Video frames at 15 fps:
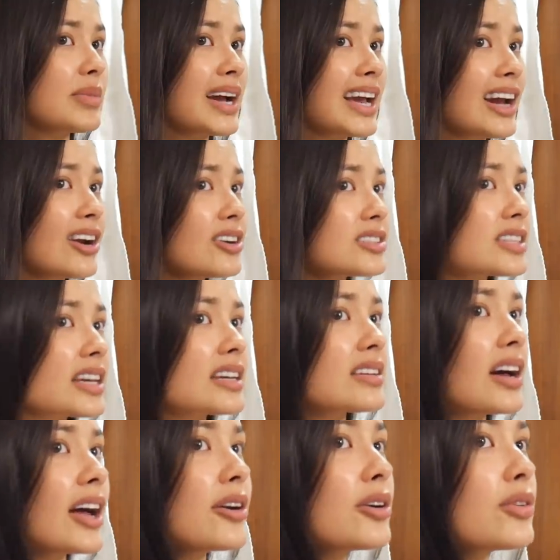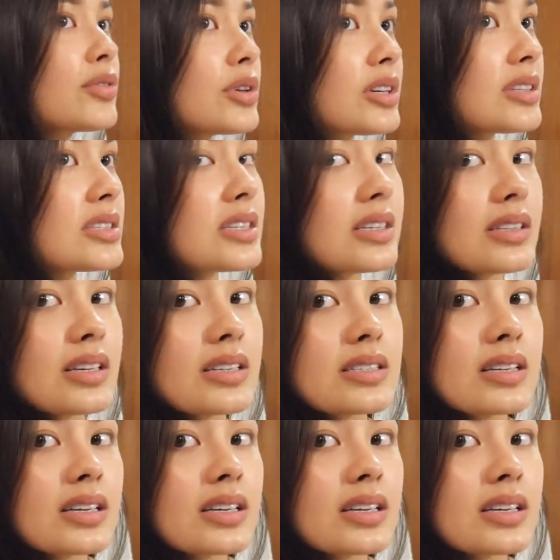My hair is like, I don't know if you can see this,